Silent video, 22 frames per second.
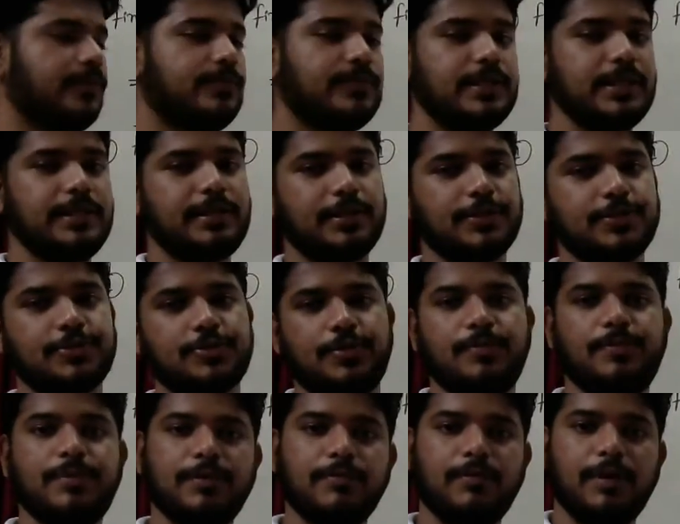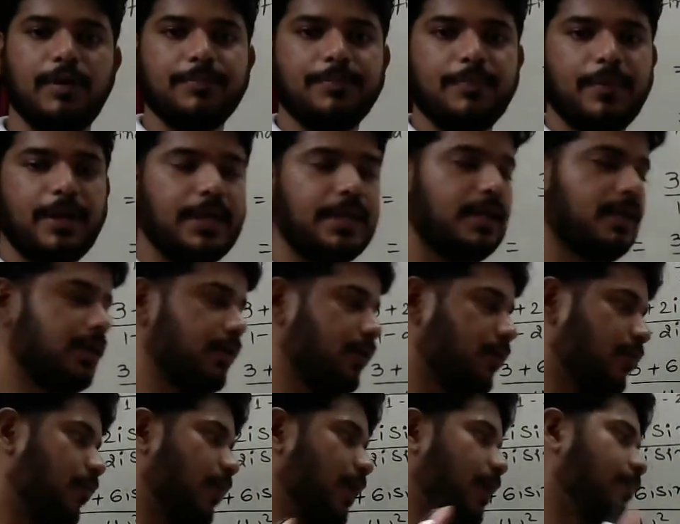of theta should be 1 pi.
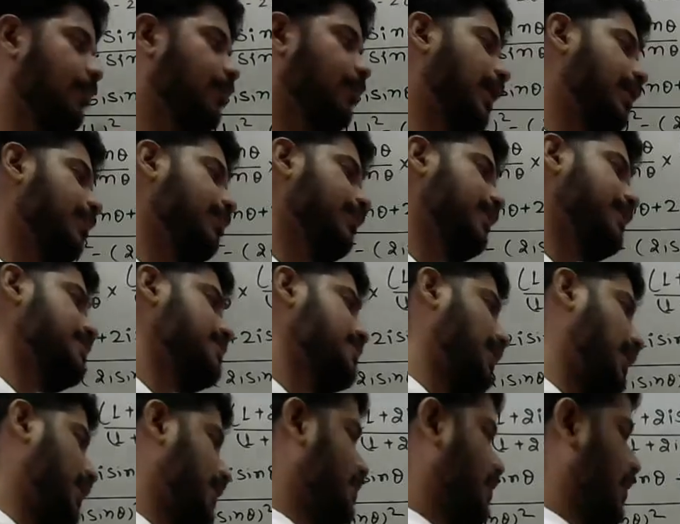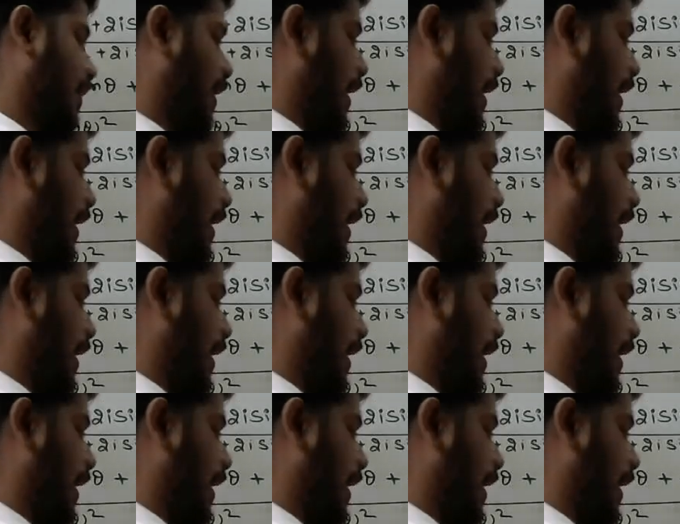1 pi means either